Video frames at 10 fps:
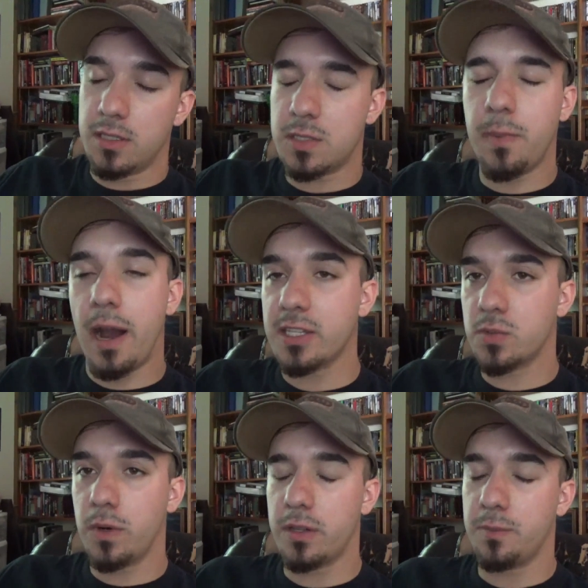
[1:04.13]
spots
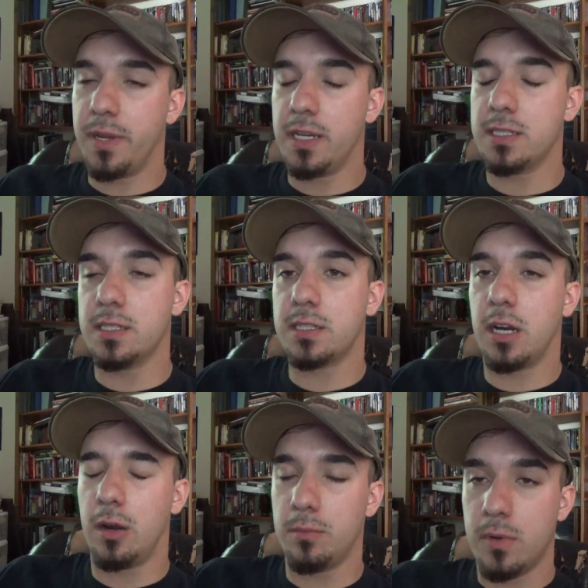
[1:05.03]
where the pieces
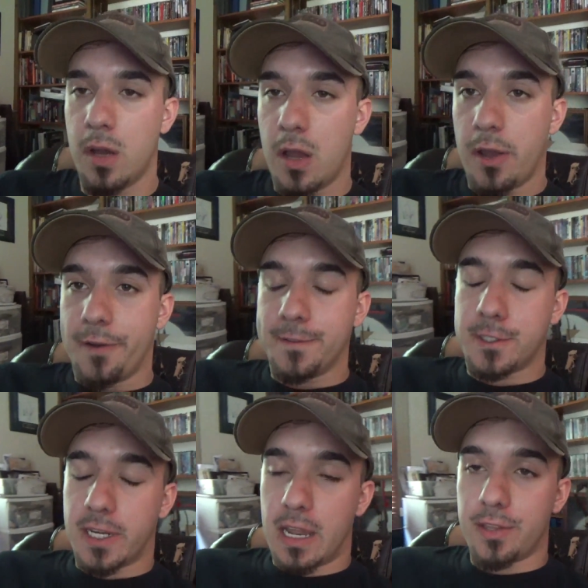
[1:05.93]
come
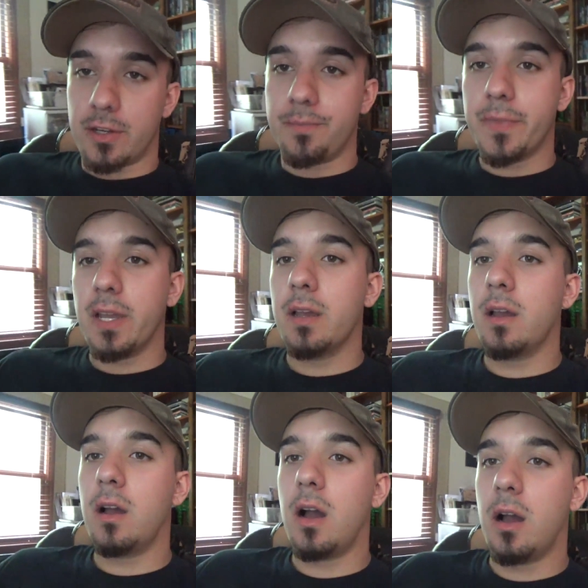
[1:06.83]
together.
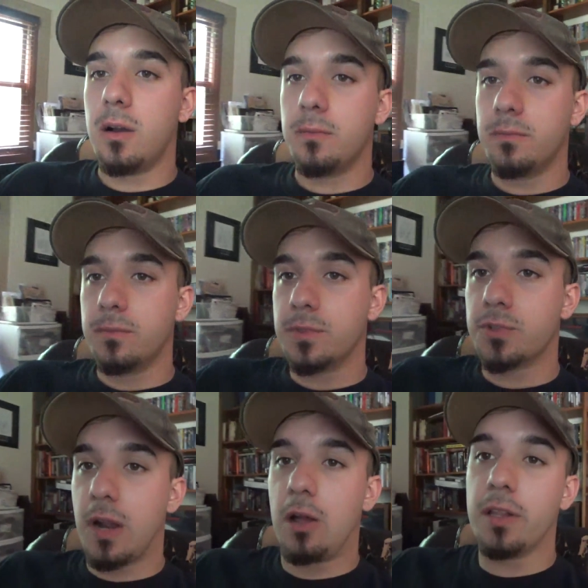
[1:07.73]
Um,
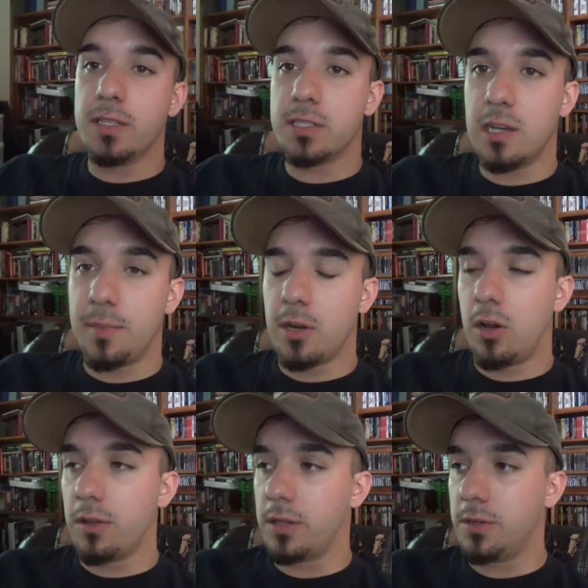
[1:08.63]
trowel in some on
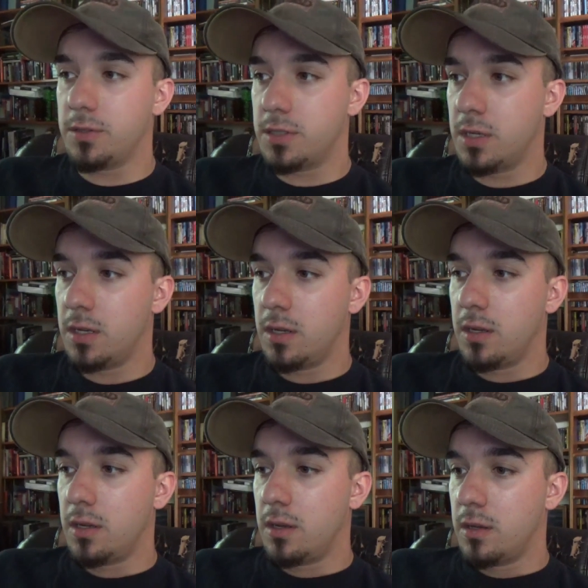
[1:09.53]
all those
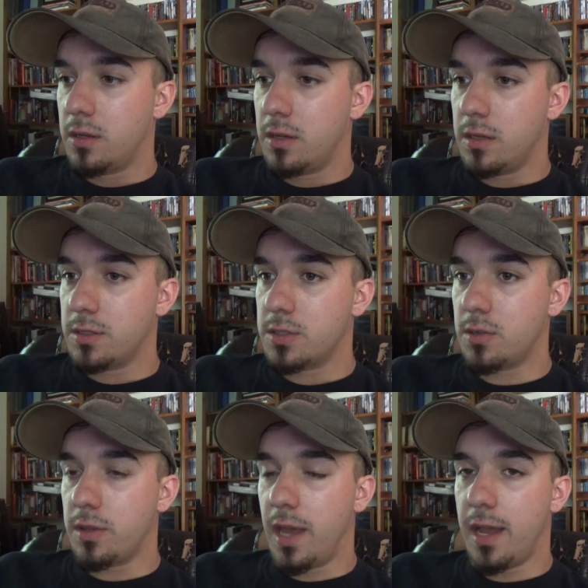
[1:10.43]

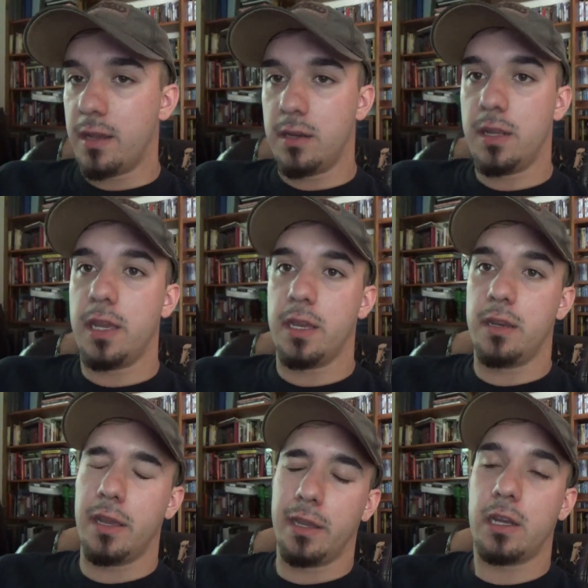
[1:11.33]
so that it,
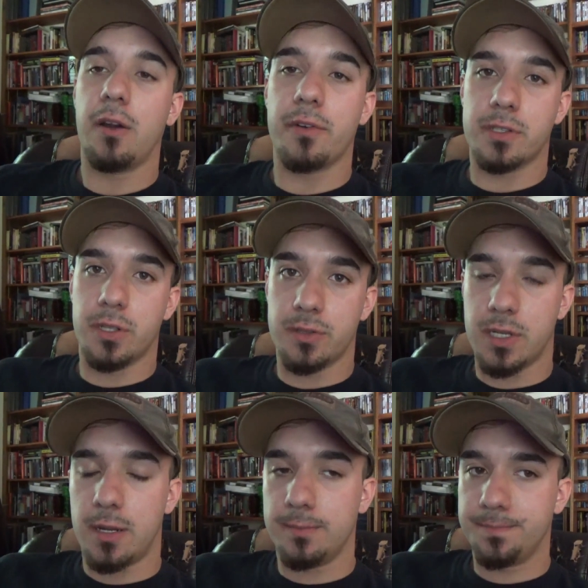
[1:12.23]
it covers those
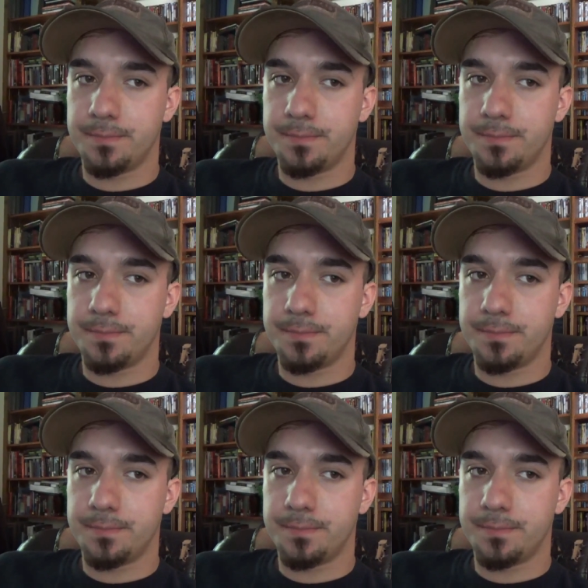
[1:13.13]
up.